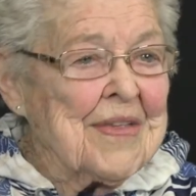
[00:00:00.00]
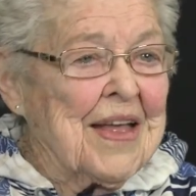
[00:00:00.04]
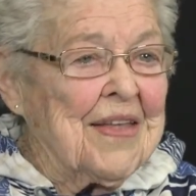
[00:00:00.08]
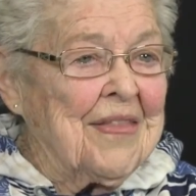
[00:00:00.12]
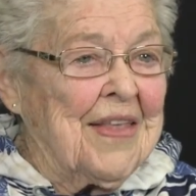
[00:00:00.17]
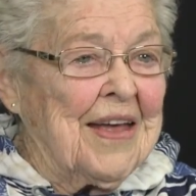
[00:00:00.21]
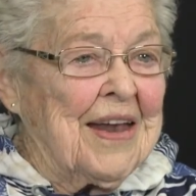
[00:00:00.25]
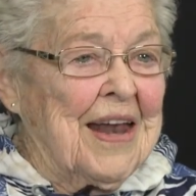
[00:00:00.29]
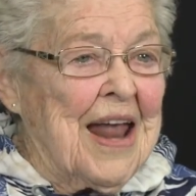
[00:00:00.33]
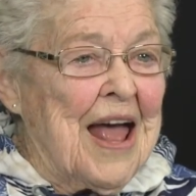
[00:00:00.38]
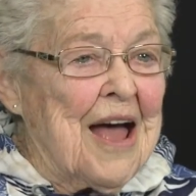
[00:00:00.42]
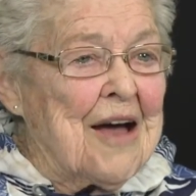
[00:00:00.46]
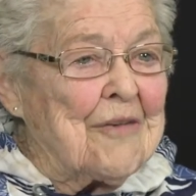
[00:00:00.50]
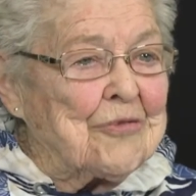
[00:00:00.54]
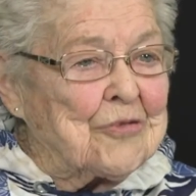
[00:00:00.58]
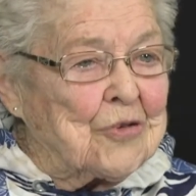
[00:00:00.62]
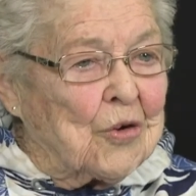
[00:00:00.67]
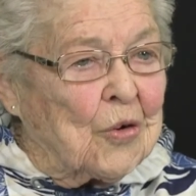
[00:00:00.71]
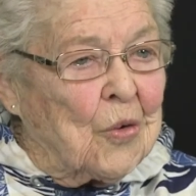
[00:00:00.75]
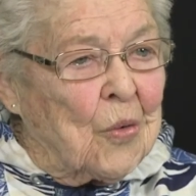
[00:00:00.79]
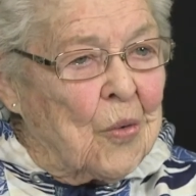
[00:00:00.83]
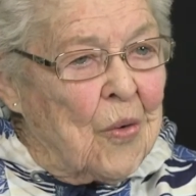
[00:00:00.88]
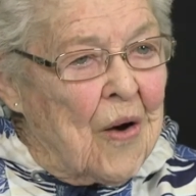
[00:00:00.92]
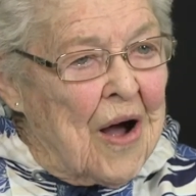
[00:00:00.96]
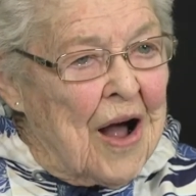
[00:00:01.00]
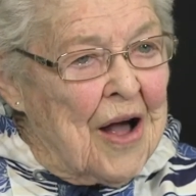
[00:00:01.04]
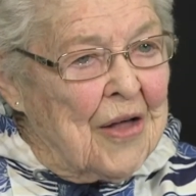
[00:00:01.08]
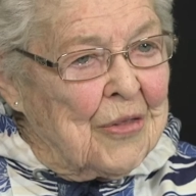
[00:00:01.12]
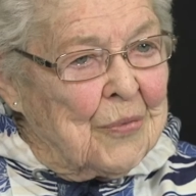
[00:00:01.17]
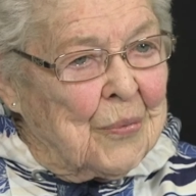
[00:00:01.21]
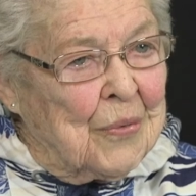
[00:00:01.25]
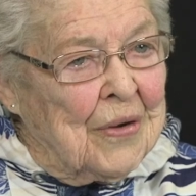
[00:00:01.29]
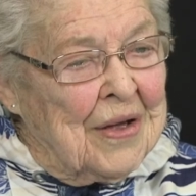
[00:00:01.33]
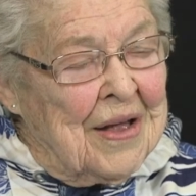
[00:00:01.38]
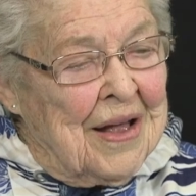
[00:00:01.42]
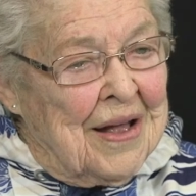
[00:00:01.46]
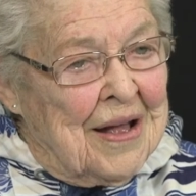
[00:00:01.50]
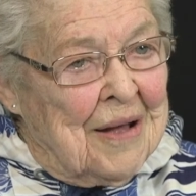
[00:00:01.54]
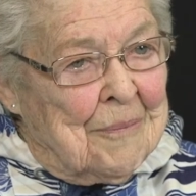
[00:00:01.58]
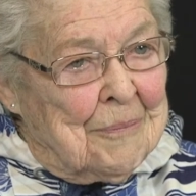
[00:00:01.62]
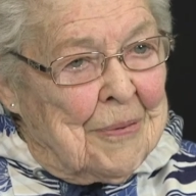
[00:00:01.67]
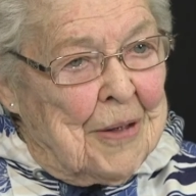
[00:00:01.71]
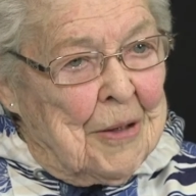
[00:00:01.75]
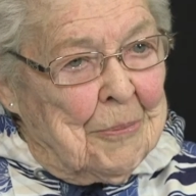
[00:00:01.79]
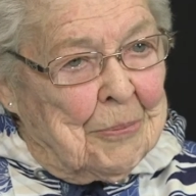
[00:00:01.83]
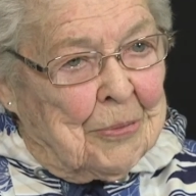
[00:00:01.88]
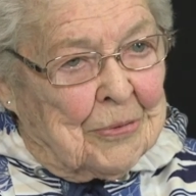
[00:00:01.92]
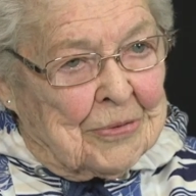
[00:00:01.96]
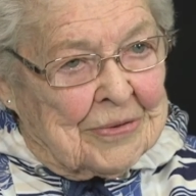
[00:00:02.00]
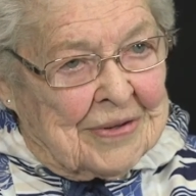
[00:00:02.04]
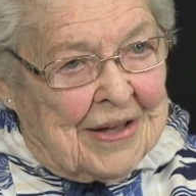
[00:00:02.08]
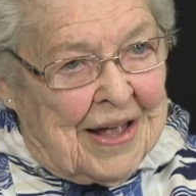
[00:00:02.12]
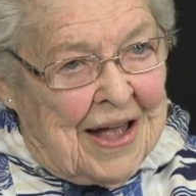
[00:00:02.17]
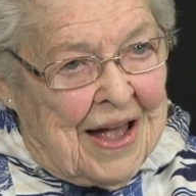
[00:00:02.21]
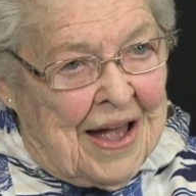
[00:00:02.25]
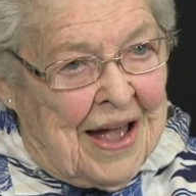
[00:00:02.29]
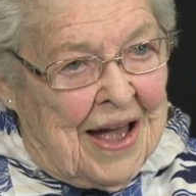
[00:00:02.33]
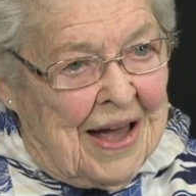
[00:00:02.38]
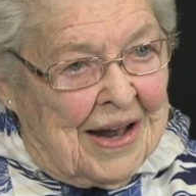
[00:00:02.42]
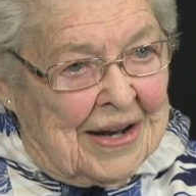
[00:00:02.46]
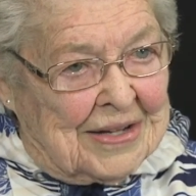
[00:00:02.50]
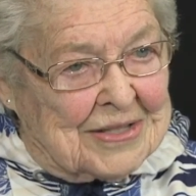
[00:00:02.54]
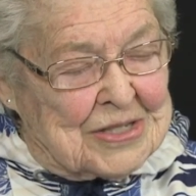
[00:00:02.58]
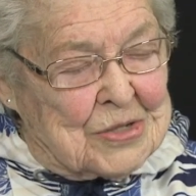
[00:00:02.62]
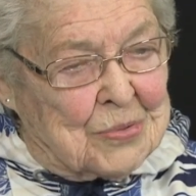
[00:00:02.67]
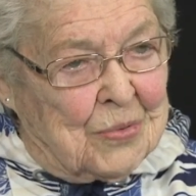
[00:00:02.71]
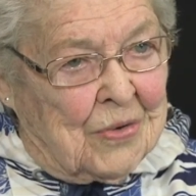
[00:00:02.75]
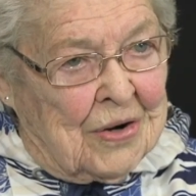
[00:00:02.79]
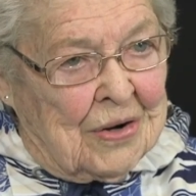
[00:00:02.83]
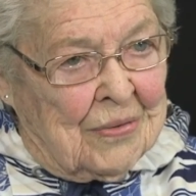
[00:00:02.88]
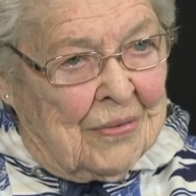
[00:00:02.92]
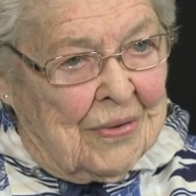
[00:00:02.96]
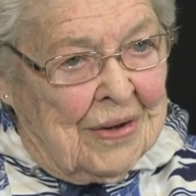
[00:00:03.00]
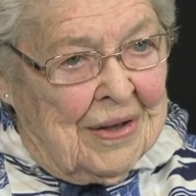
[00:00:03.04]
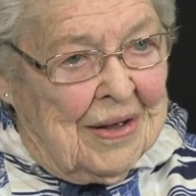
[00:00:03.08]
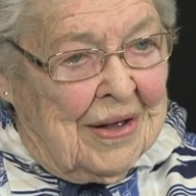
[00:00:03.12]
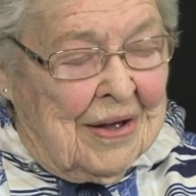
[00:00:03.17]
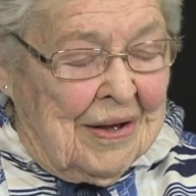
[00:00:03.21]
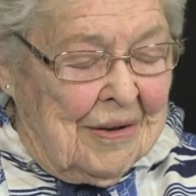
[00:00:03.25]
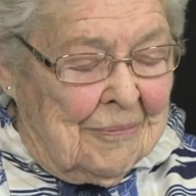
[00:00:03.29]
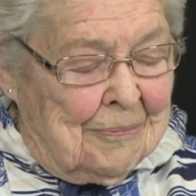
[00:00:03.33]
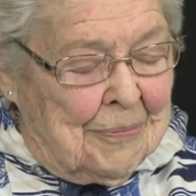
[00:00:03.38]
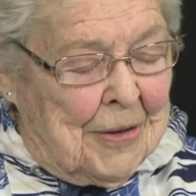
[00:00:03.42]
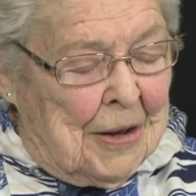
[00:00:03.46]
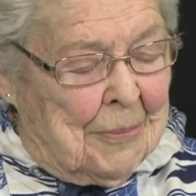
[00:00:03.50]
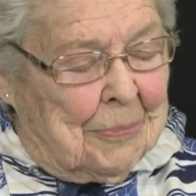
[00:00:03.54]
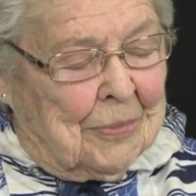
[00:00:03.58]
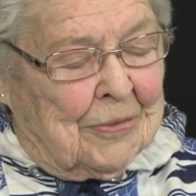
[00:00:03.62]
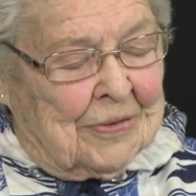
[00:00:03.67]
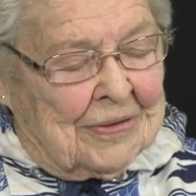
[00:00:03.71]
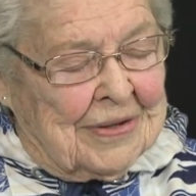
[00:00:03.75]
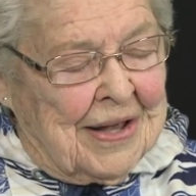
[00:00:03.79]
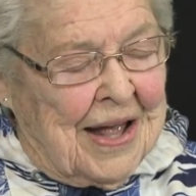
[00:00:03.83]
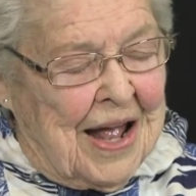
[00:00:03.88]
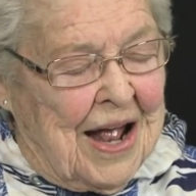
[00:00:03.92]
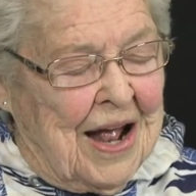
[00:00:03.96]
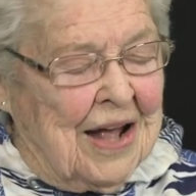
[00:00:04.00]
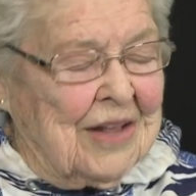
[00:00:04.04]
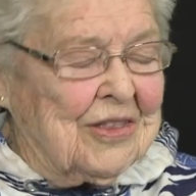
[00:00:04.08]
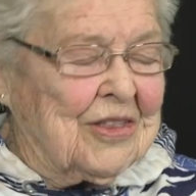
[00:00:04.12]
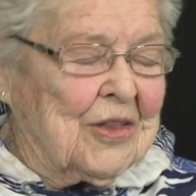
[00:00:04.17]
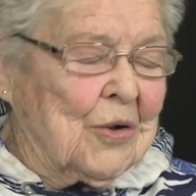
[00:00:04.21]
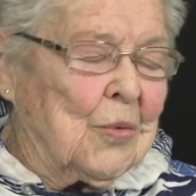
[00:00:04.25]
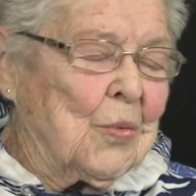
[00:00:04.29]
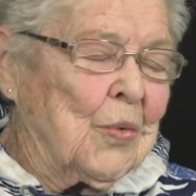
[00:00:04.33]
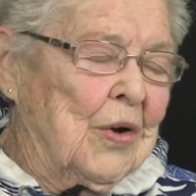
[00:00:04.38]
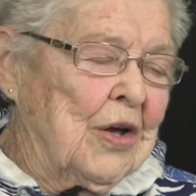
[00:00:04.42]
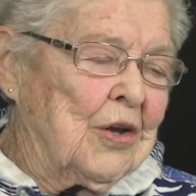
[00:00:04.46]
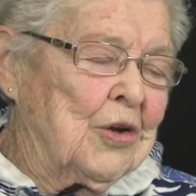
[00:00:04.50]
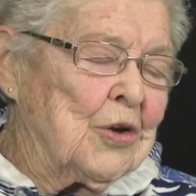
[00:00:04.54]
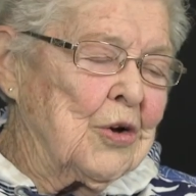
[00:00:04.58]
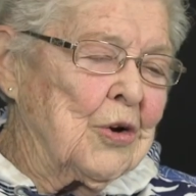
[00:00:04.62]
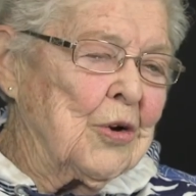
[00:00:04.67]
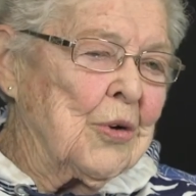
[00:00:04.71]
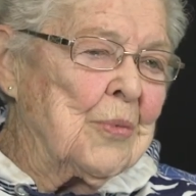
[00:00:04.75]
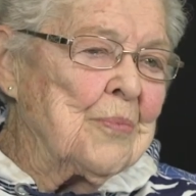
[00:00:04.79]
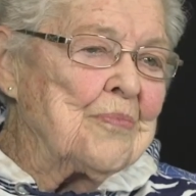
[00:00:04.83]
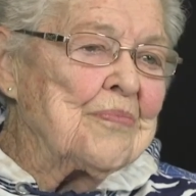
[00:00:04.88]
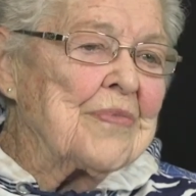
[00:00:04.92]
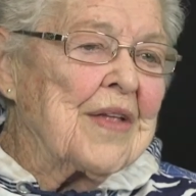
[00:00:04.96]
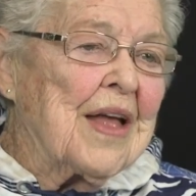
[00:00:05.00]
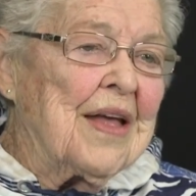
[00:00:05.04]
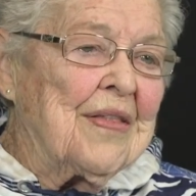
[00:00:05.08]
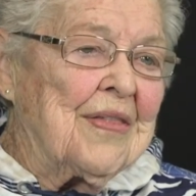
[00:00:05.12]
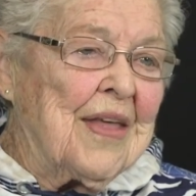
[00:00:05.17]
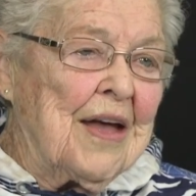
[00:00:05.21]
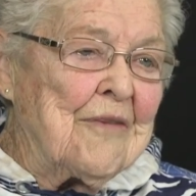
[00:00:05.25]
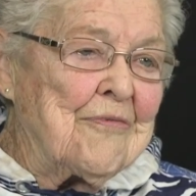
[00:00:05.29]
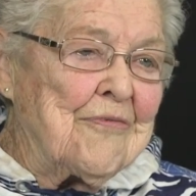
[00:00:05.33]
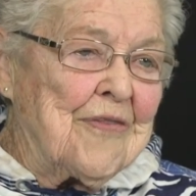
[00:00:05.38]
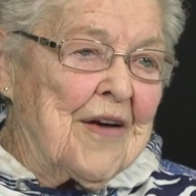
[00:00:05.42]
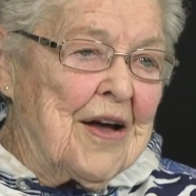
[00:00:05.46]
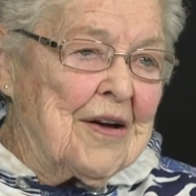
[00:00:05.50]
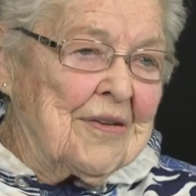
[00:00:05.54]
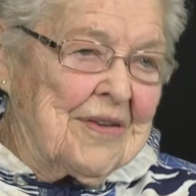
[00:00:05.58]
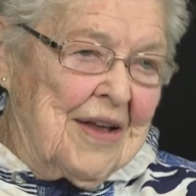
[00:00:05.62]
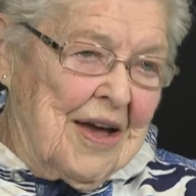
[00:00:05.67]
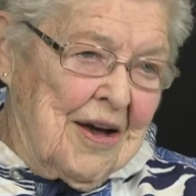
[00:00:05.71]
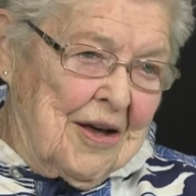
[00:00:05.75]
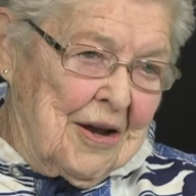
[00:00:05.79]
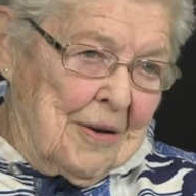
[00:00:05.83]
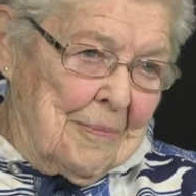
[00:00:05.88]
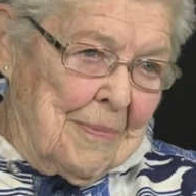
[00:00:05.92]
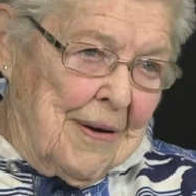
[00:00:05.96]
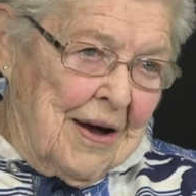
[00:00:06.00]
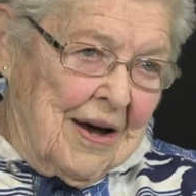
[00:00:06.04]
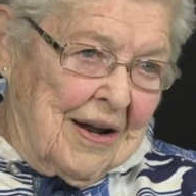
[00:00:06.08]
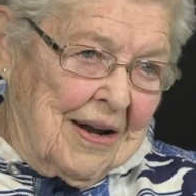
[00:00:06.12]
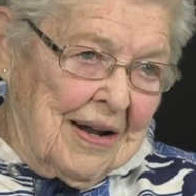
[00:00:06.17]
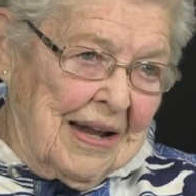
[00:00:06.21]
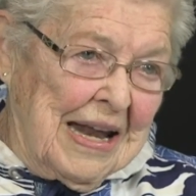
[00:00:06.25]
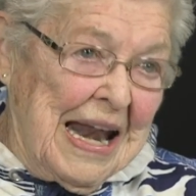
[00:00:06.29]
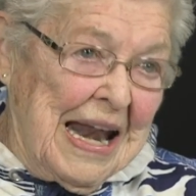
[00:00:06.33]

Then after a while, the people in Caddis, where people in Kent that we knew, they found out about it,